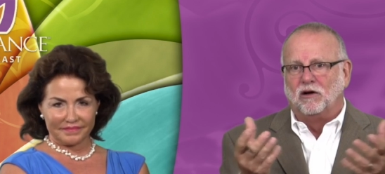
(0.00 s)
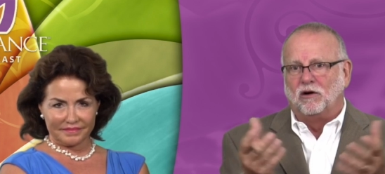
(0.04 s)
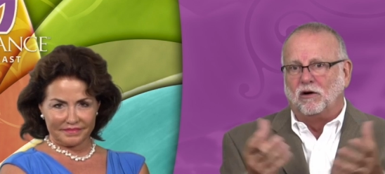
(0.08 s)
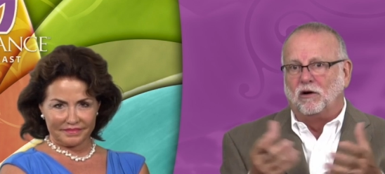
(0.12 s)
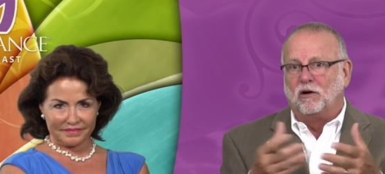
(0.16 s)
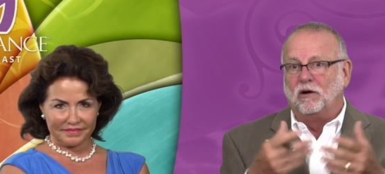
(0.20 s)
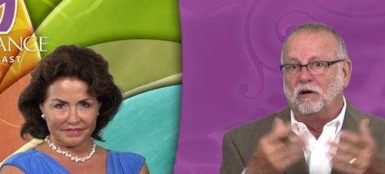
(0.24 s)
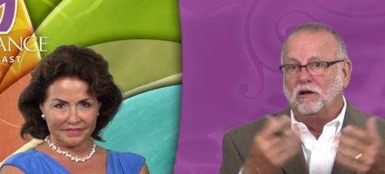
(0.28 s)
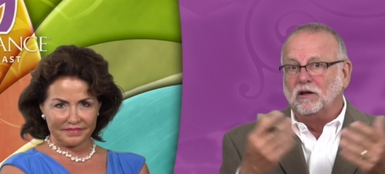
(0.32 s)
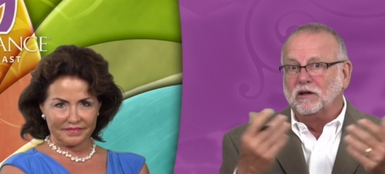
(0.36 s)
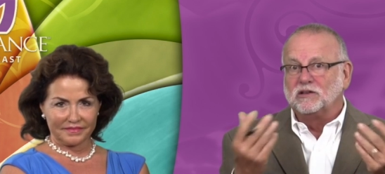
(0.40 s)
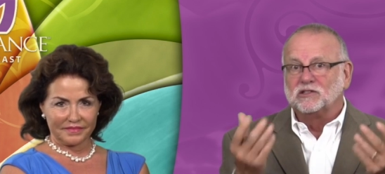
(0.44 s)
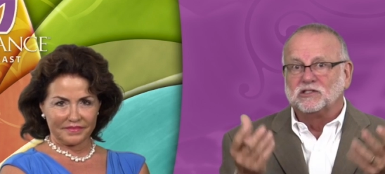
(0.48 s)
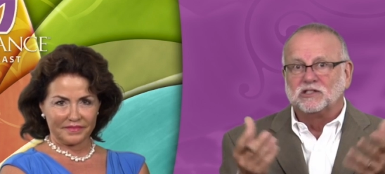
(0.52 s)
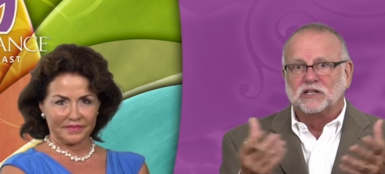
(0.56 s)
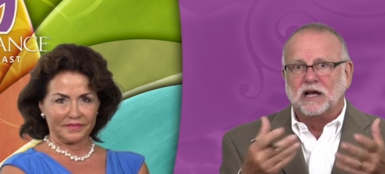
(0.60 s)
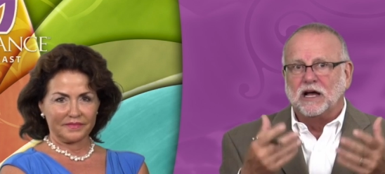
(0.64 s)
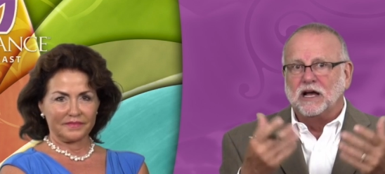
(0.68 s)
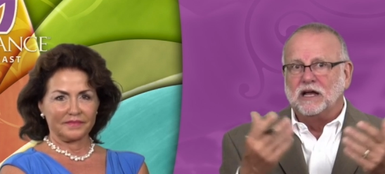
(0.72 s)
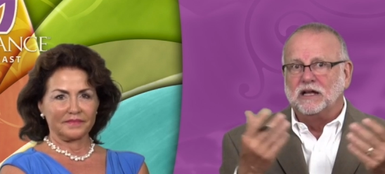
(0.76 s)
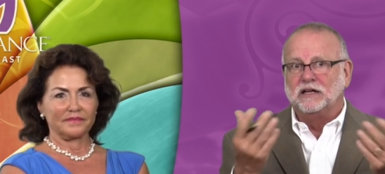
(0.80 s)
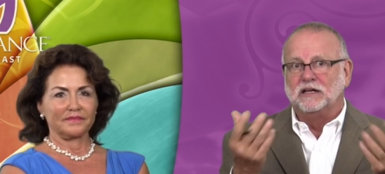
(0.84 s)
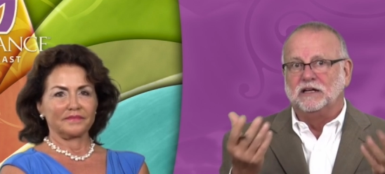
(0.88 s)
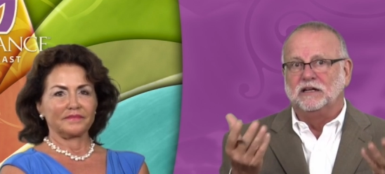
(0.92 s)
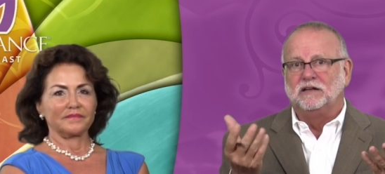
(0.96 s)
Speaker 1: all
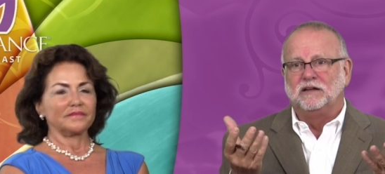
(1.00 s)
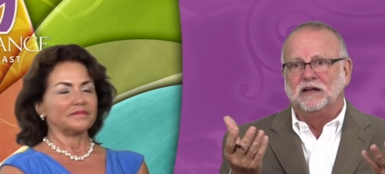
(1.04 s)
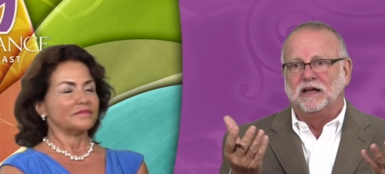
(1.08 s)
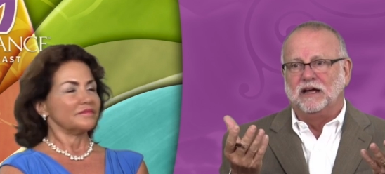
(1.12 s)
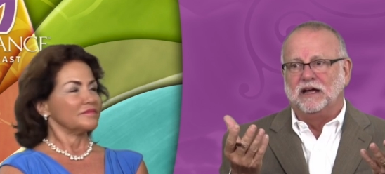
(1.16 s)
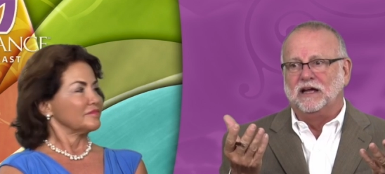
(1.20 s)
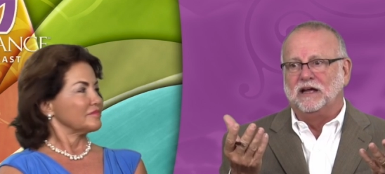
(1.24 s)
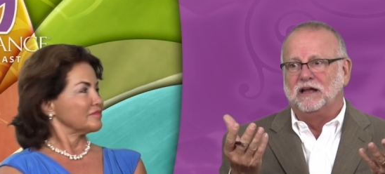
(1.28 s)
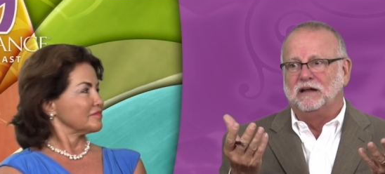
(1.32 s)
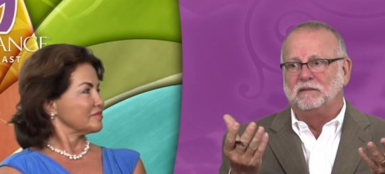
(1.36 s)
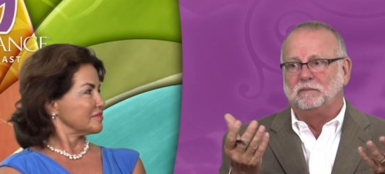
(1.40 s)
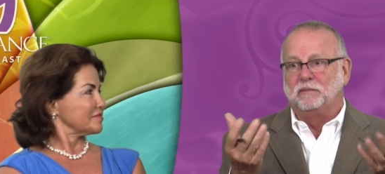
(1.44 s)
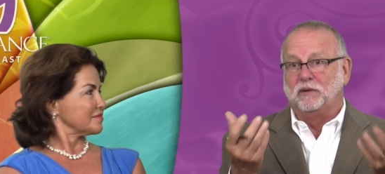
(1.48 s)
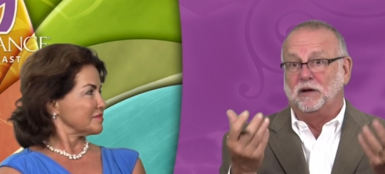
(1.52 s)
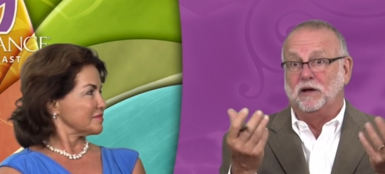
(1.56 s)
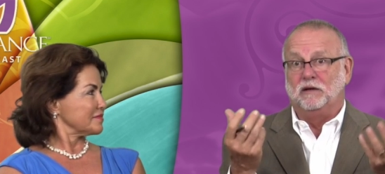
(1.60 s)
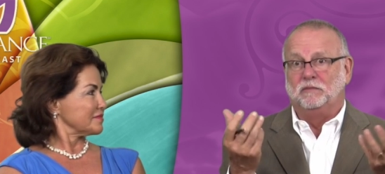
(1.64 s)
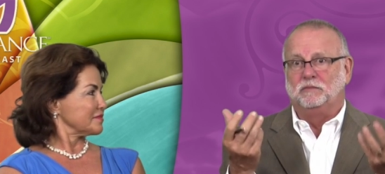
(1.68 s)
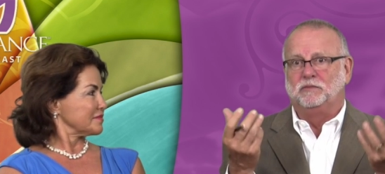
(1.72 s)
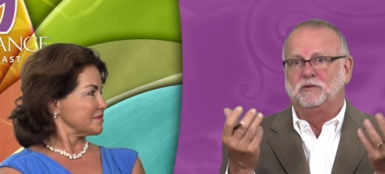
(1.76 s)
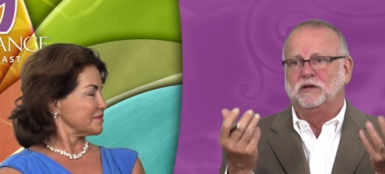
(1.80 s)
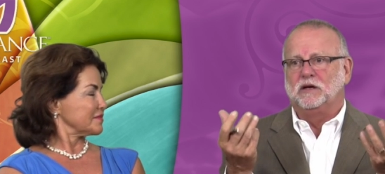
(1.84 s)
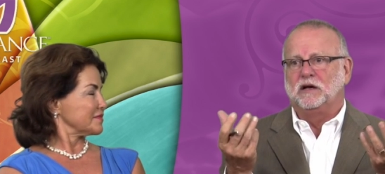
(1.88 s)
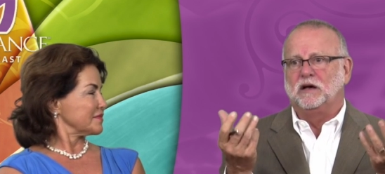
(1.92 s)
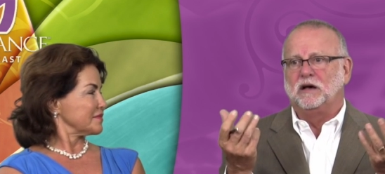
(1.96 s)
excited and
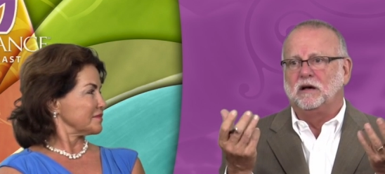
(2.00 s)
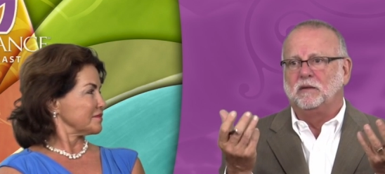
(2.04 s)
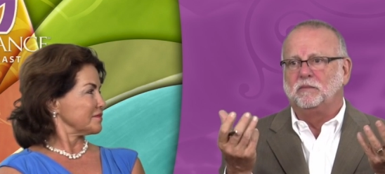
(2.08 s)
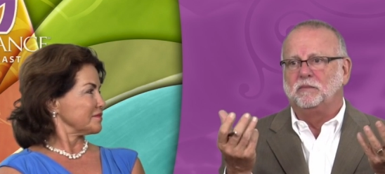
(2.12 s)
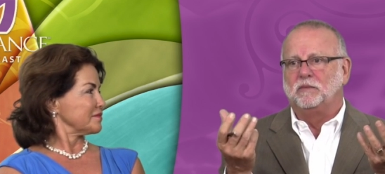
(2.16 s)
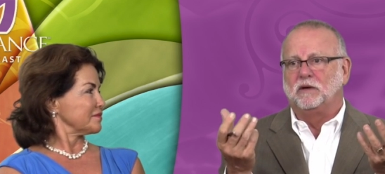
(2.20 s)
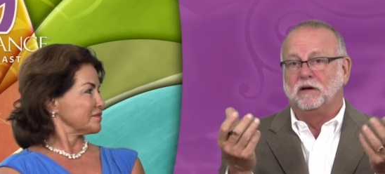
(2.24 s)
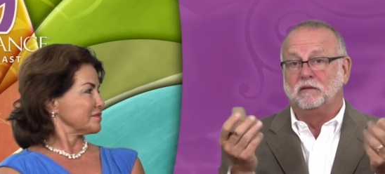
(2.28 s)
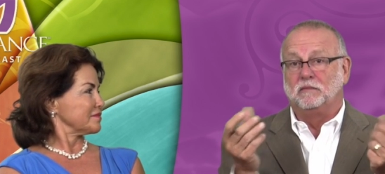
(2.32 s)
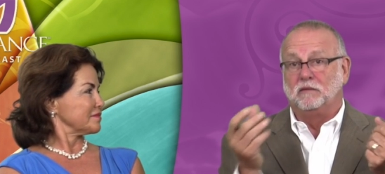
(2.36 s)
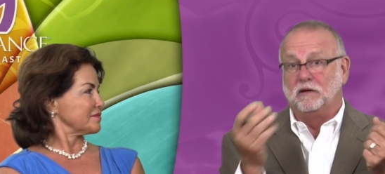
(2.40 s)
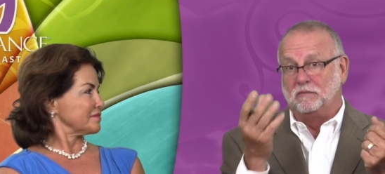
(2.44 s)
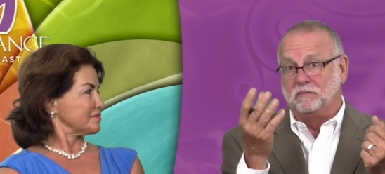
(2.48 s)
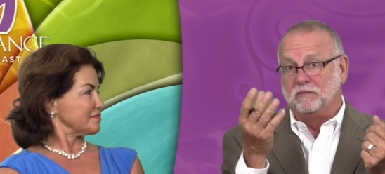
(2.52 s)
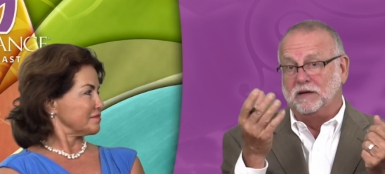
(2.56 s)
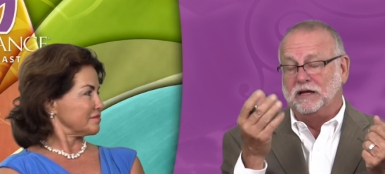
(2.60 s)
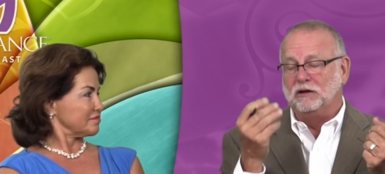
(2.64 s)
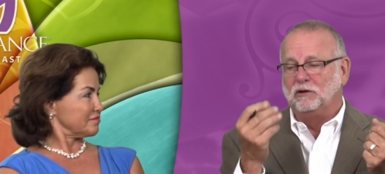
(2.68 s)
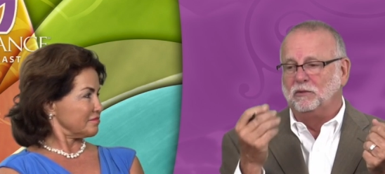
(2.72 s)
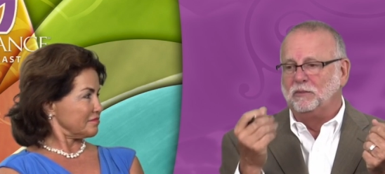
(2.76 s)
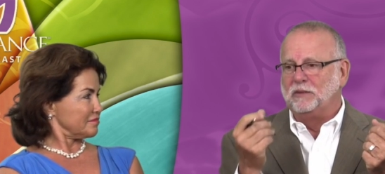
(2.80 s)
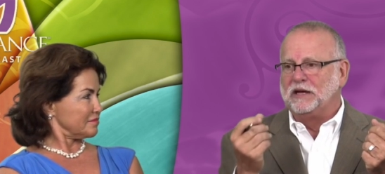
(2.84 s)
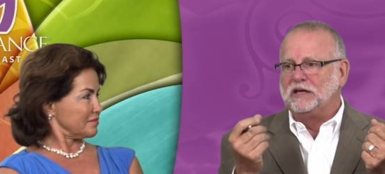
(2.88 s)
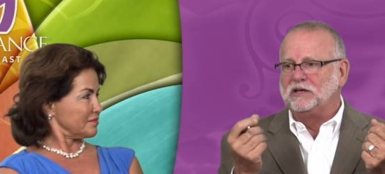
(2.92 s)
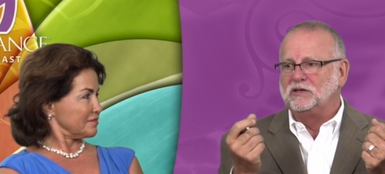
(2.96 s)
pumped up, a, a
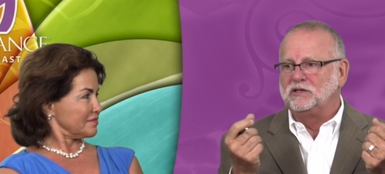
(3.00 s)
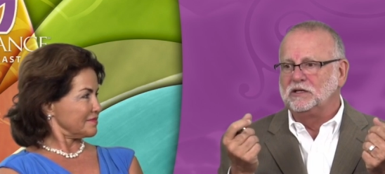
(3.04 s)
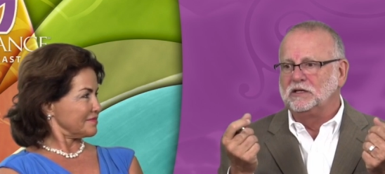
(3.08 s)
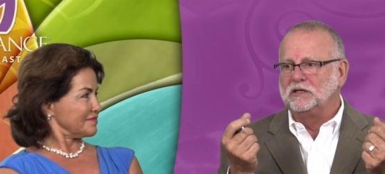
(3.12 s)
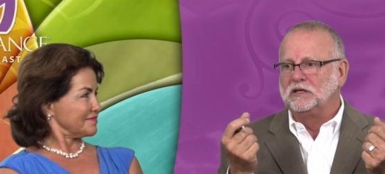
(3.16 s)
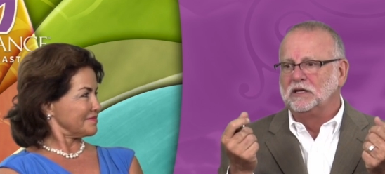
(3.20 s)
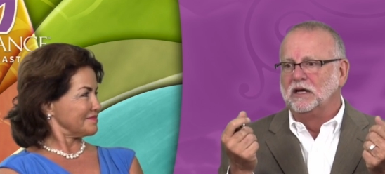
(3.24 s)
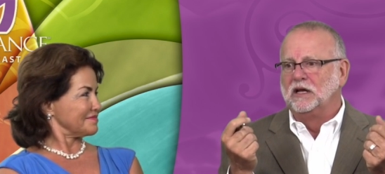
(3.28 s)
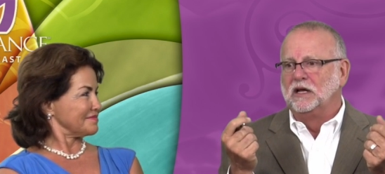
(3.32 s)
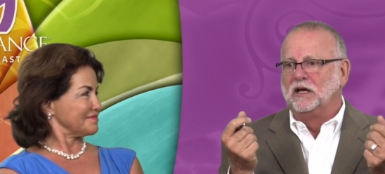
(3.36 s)
male patient